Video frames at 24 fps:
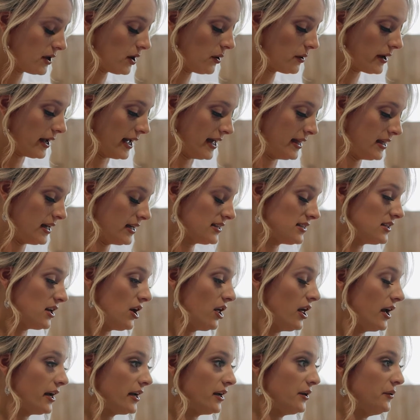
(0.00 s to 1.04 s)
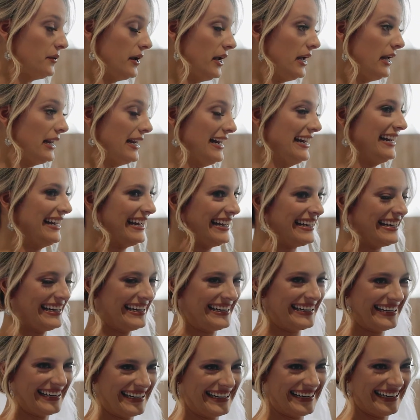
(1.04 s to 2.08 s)
Okay, that's all I
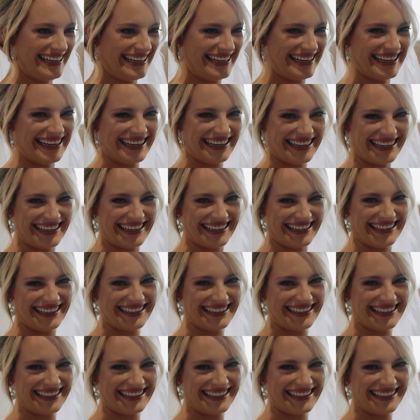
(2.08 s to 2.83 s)
need.